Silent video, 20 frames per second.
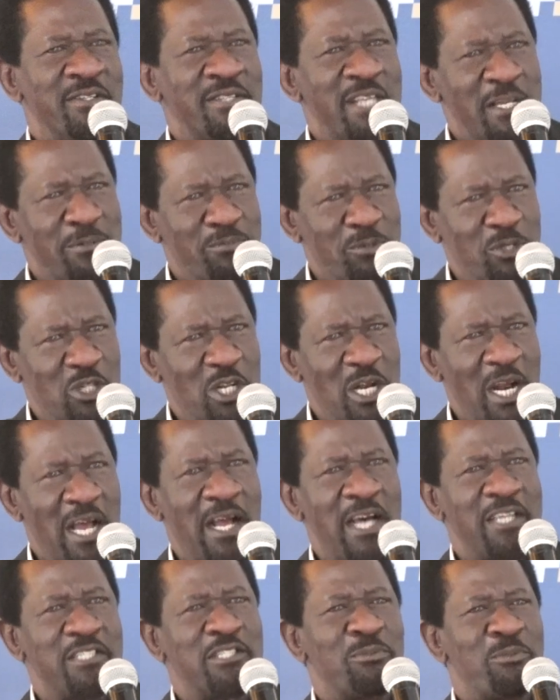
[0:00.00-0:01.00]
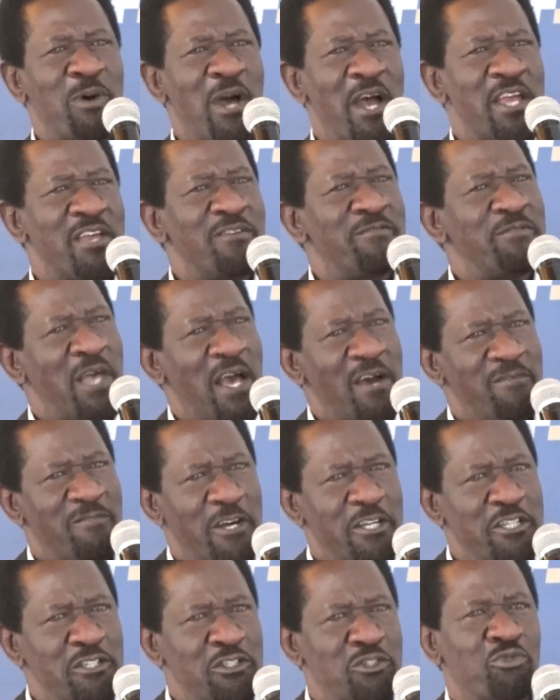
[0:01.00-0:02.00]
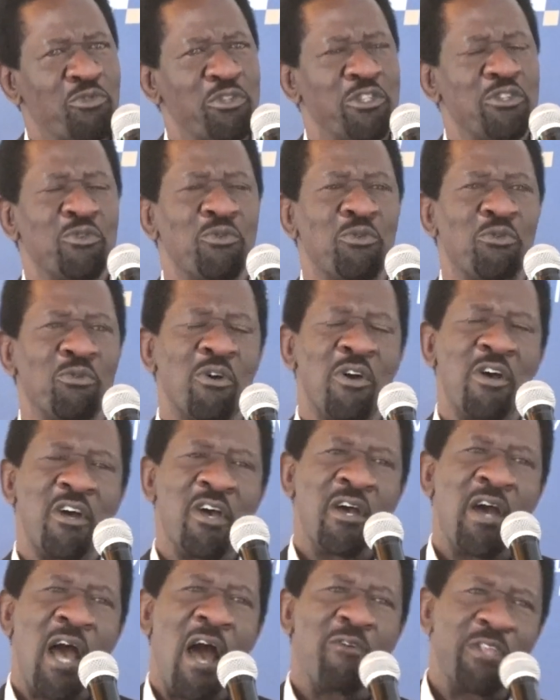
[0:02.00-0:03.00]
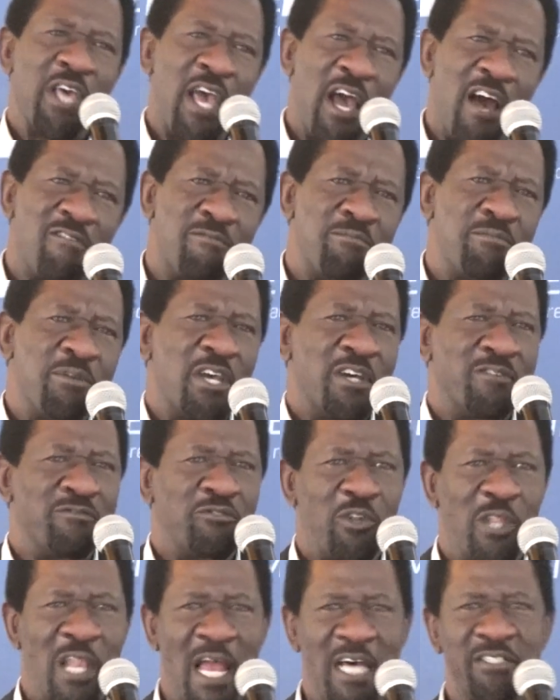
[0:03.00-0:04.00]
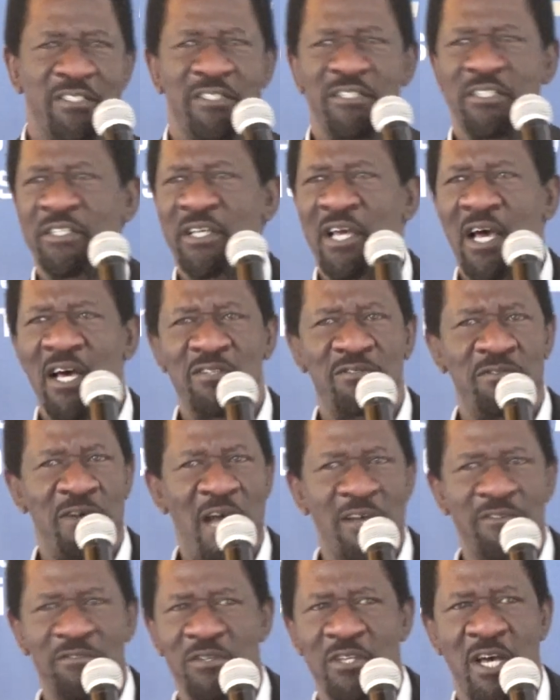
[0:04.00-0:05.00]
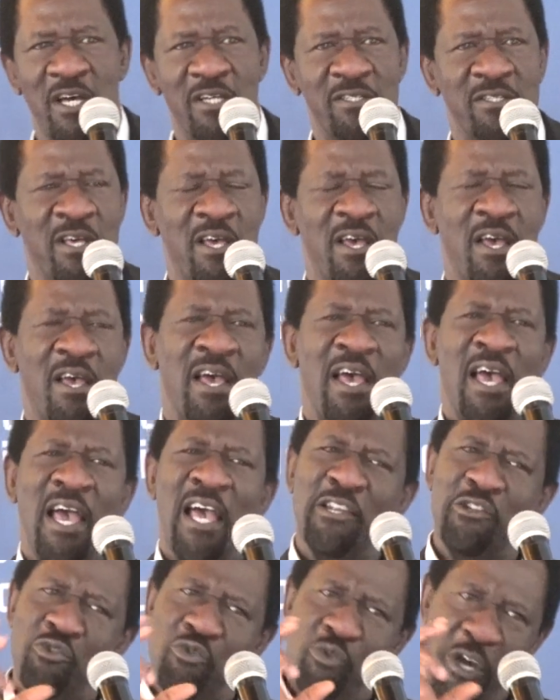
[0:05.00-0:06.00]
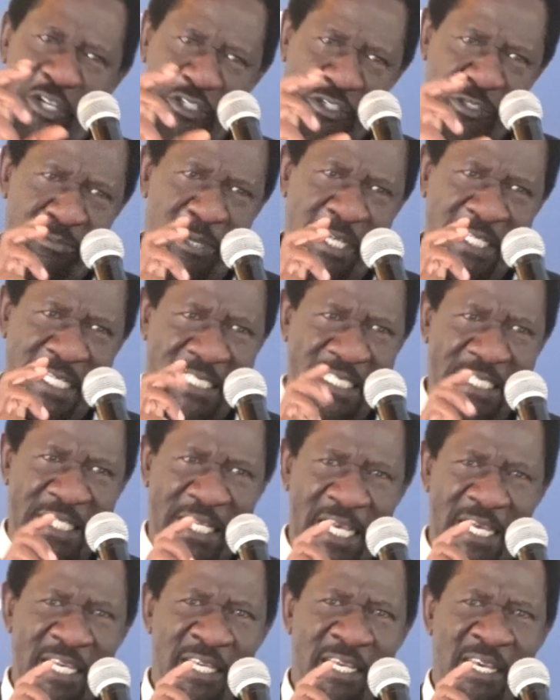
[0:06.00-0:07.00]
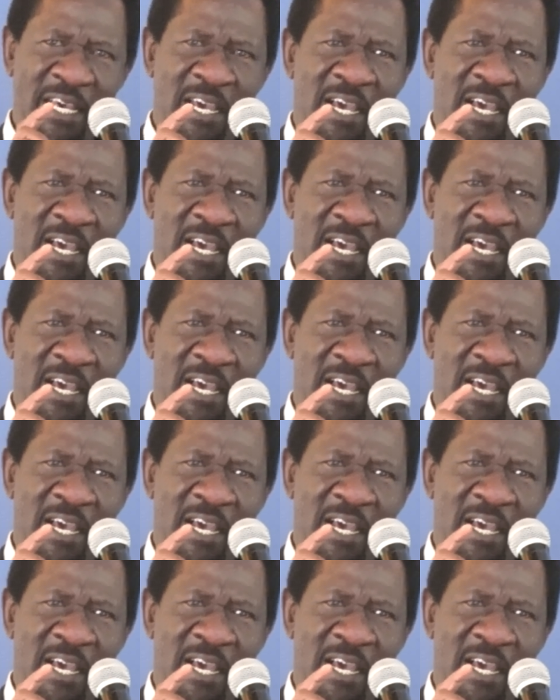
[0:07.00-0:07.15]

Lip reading: that particular customer, if they have a history with you, how they have behaved for the last 3 years, 5 years, and you estimate and say,